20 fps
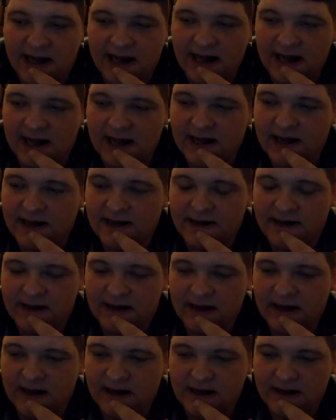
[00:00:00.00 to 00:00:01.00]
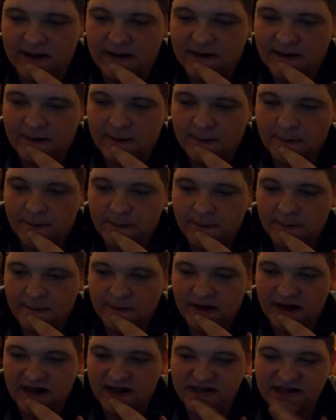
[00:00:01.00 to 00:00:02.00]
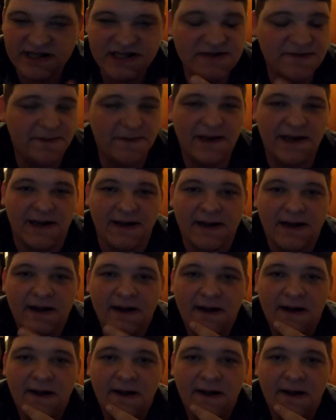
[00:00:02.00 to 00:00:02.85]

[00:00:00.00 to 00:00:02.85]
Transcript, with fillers: and uh, it's just me.